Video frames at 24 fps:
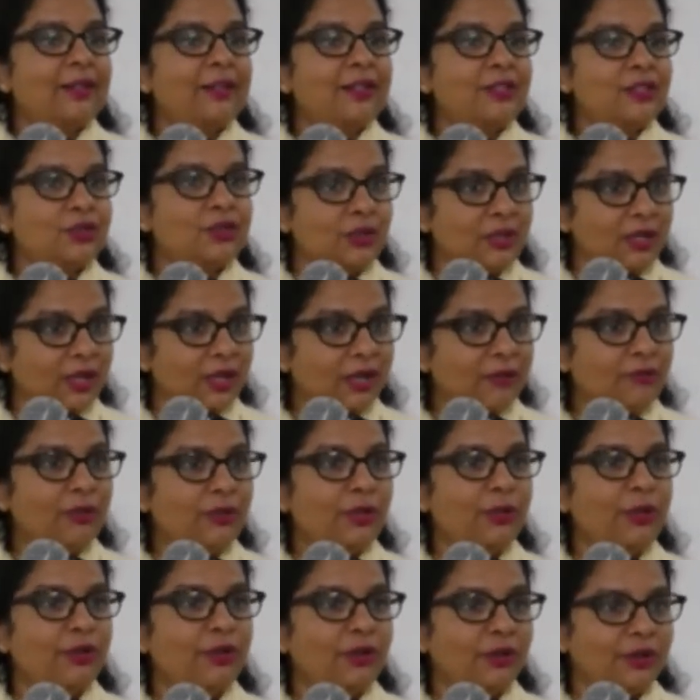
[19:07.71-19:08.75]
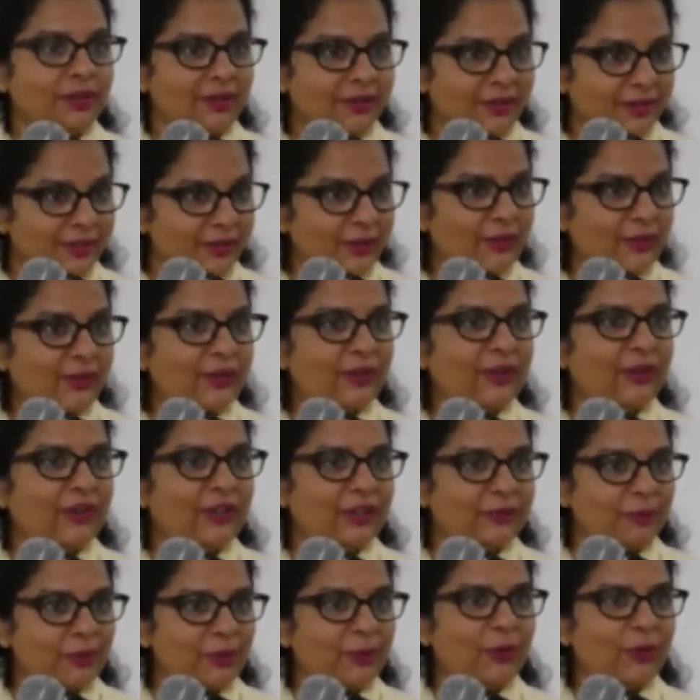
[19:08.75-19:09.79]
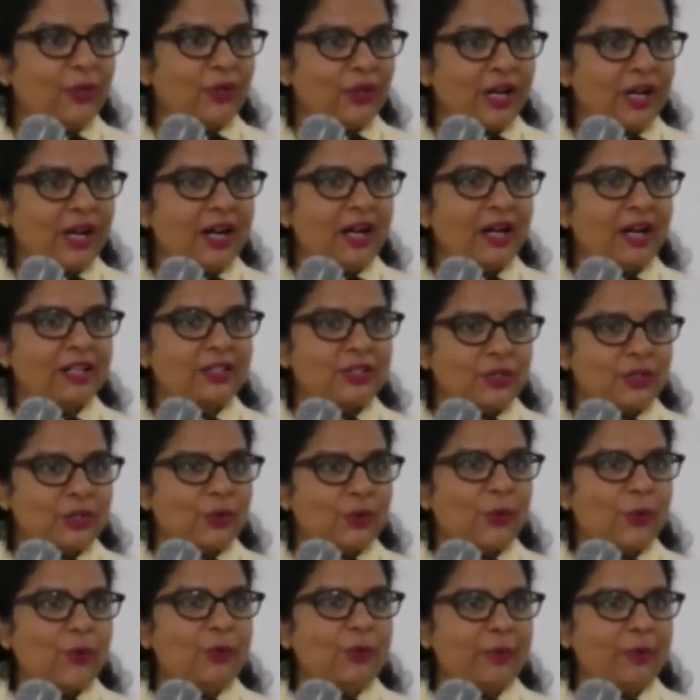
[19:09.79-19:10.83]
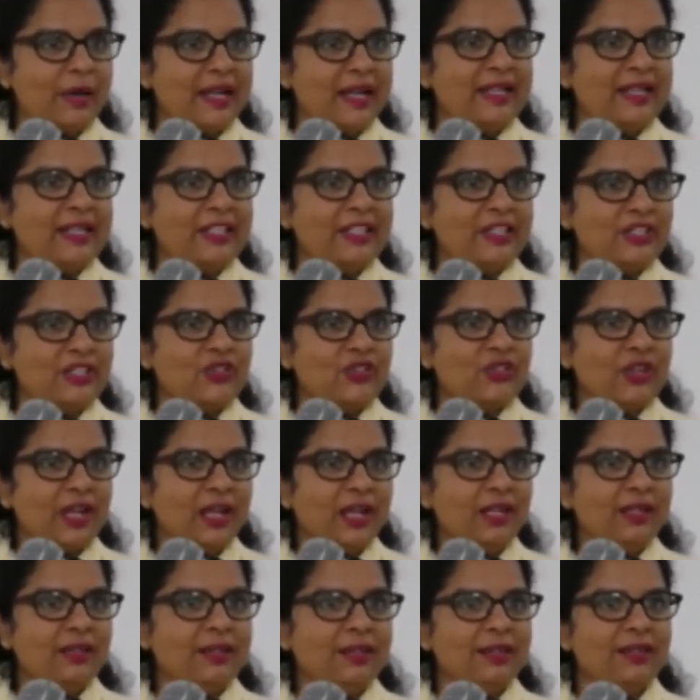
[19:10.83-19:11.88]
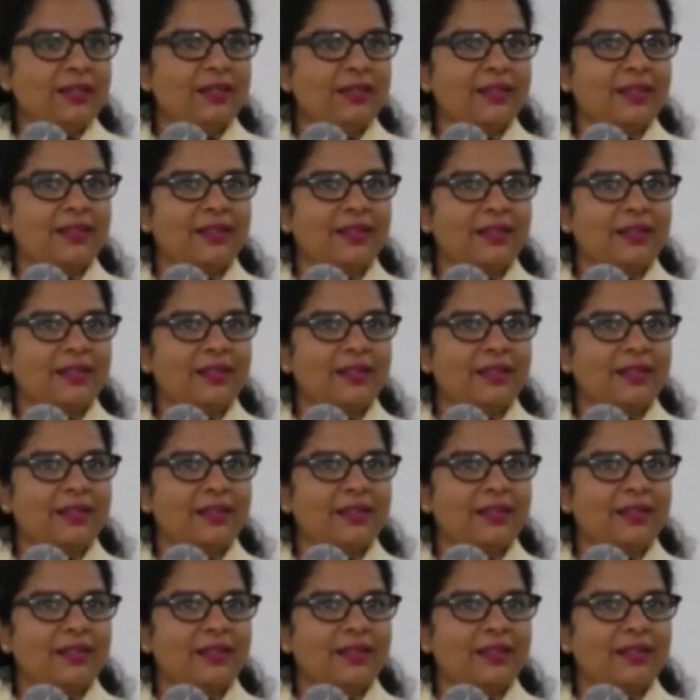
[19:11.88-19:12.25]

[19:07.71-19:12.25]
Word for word: To love the Lord your God with all your heart, soul, mind, and strength.